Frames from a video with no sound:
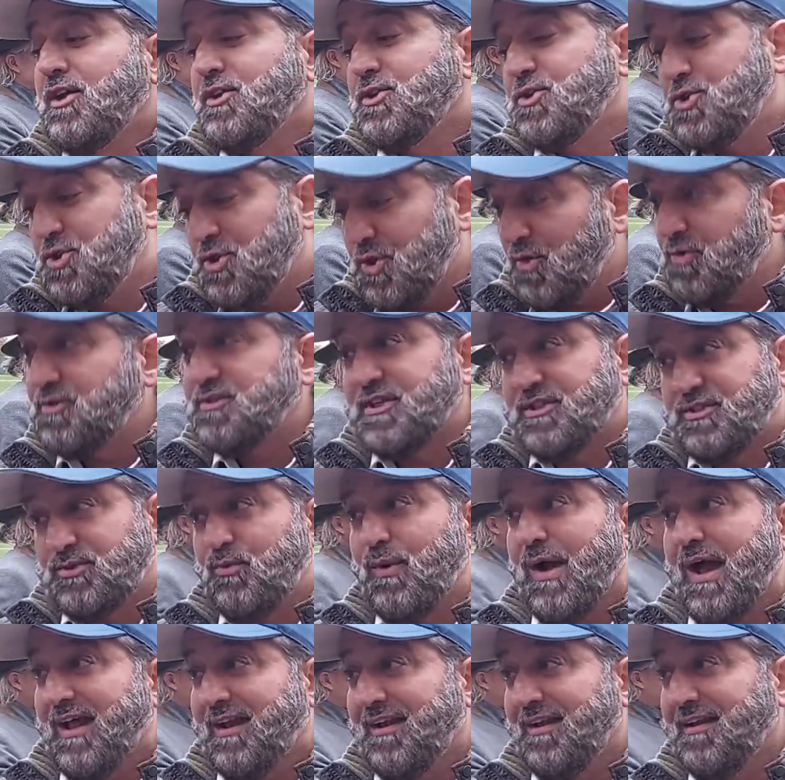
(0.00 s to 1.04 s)
Jews as
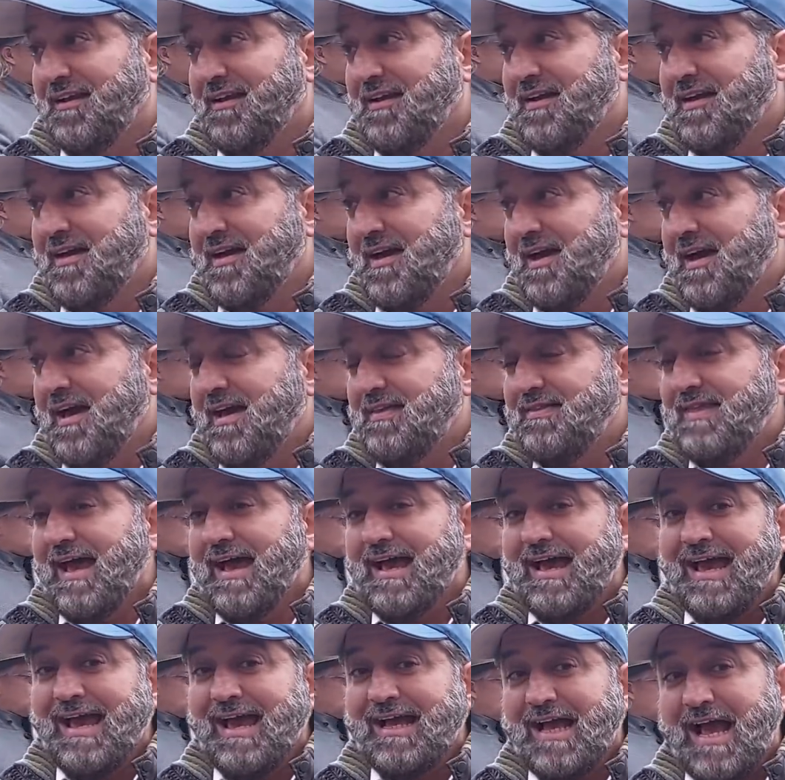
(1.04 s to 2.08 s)
well,
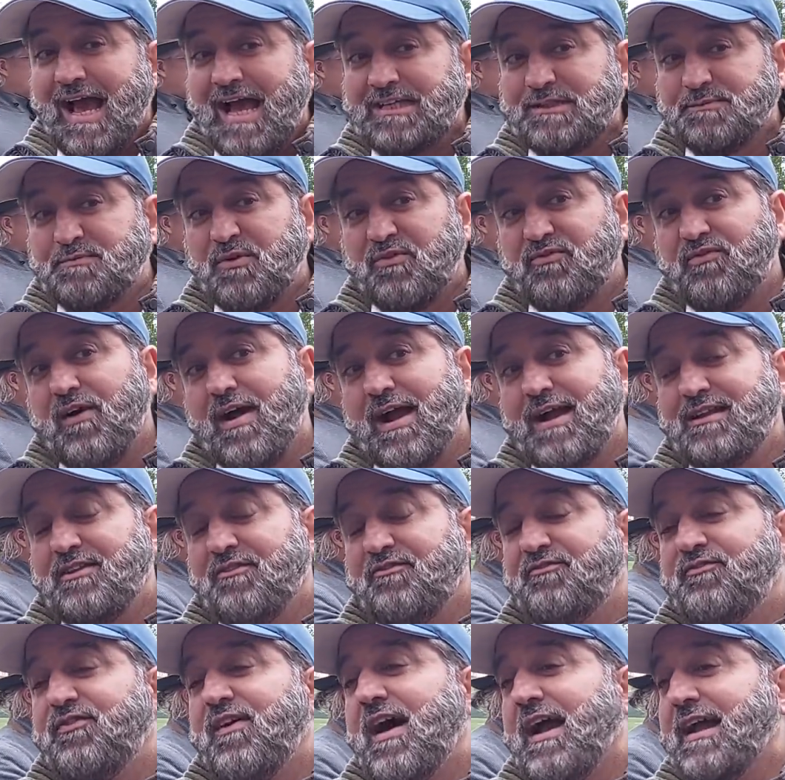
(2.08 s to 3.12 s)
that has provided the
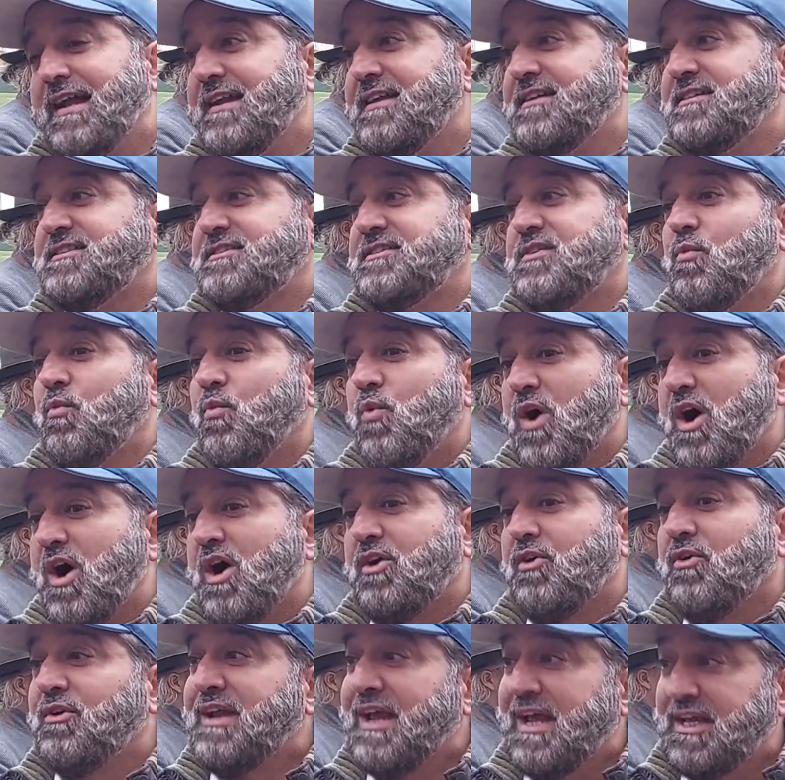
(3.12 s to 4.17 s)
finest
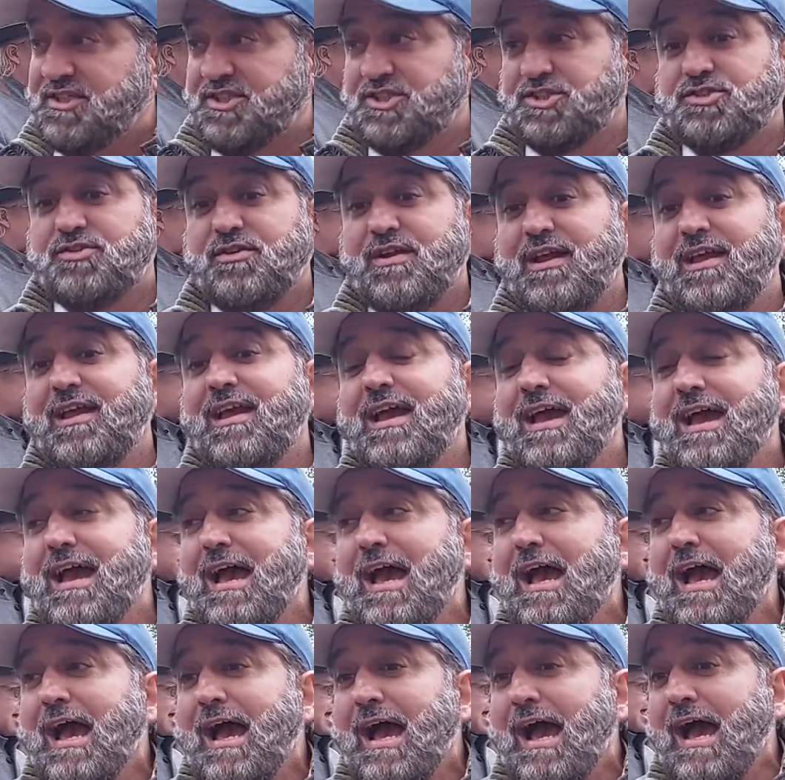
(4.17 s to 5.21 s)
work on history
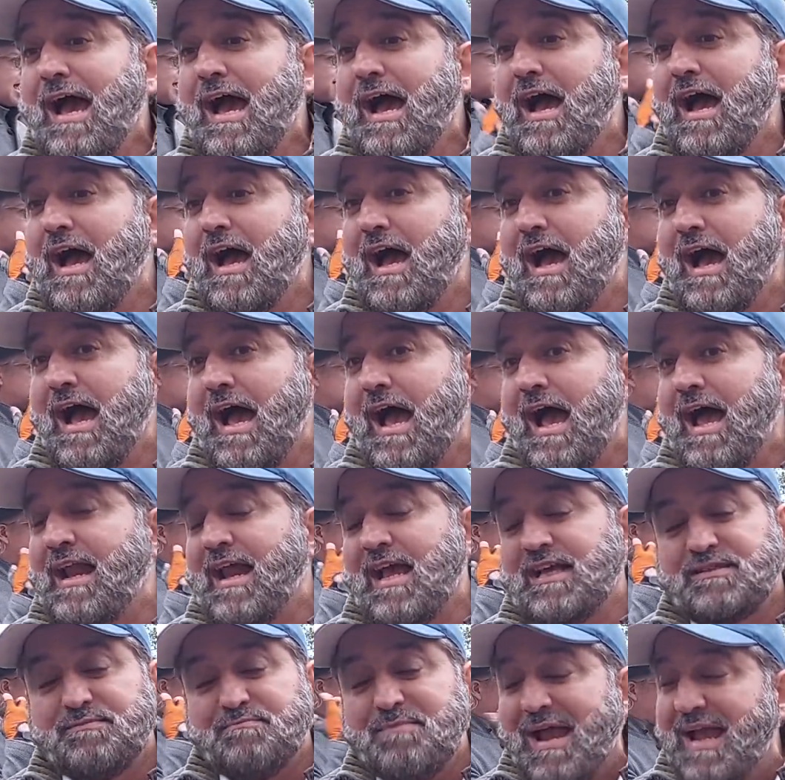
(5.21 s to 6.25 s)
and
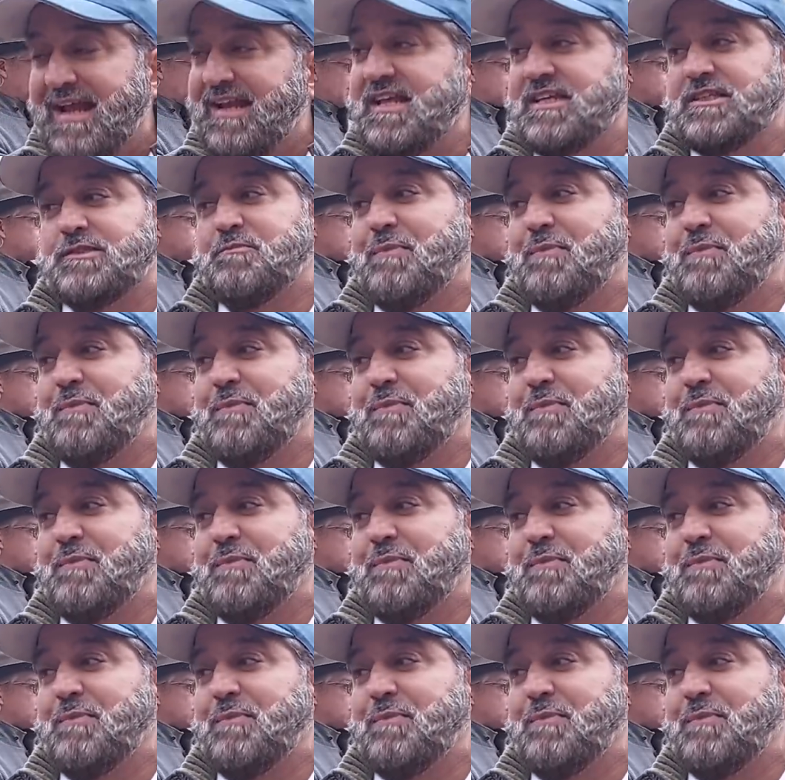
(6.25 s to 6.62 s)
has made his